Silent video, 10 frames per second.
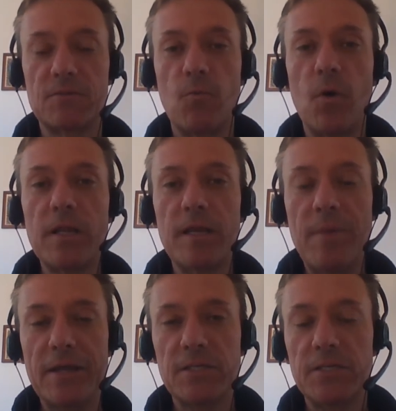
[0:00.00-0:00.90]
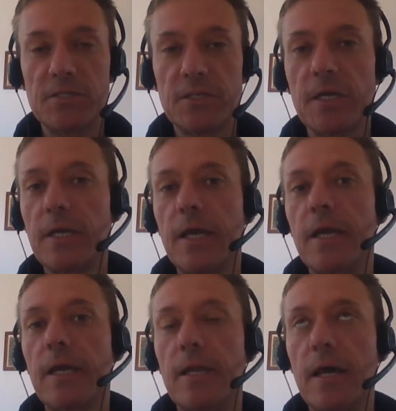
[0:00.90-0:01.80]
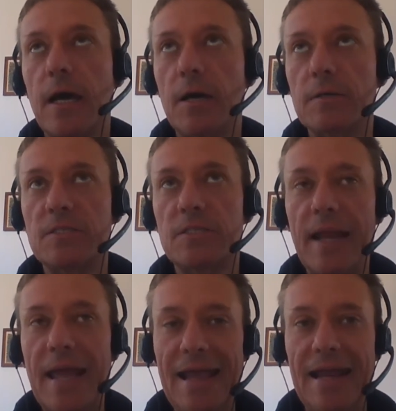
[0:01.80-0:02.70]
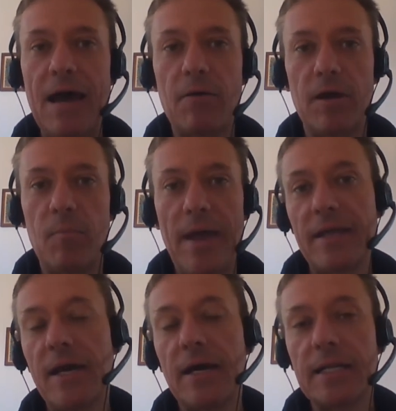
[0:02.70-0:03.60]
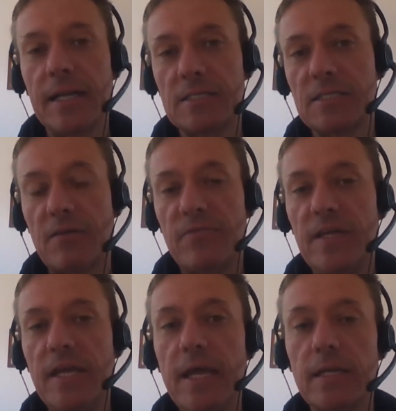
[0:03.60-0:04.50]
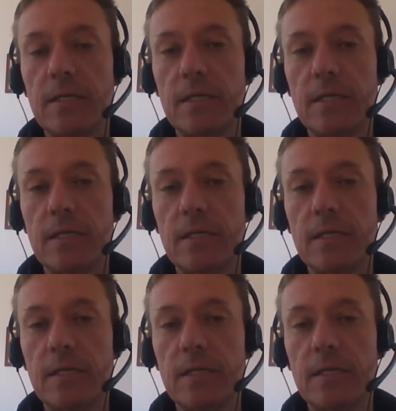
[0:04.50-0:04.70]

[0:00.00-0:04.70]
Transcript: So one of them actually just stopped hanging out in our backyard and I stopped feeding it.